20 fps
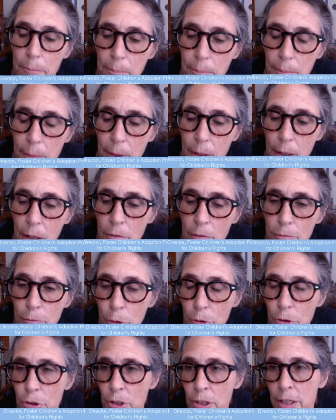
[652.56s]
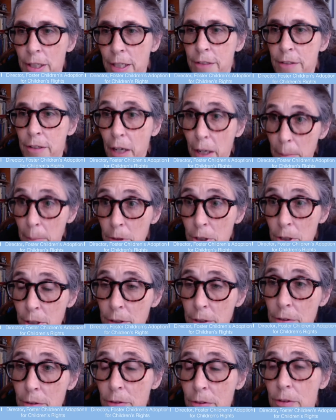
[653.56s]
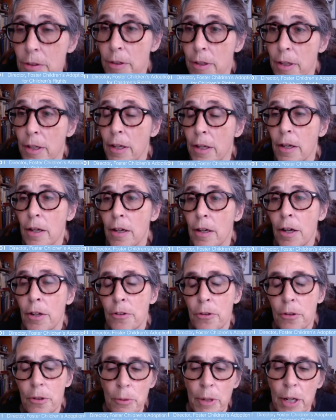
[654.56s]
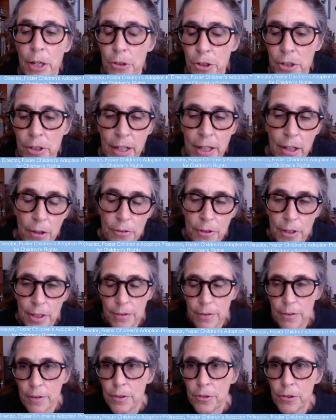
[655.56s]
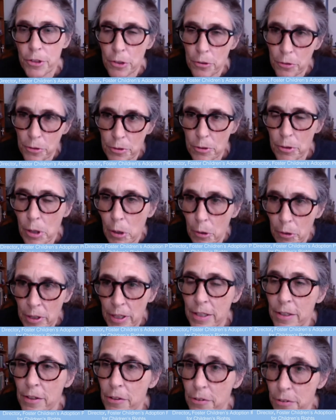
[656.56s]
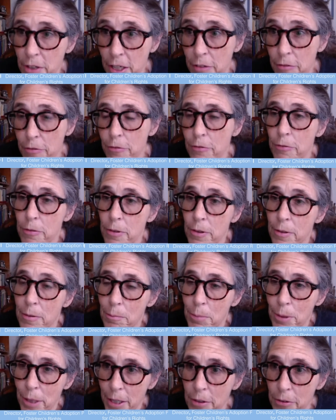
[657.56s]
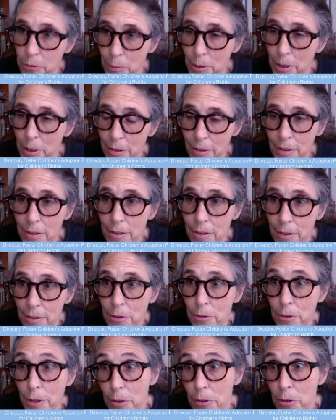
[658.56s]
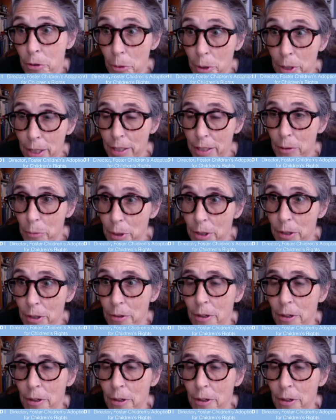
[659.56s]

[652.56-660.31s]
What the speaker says: Unfortunately, adoptions, under the rationale that the children are already in a safe placement, they're not going anywhere,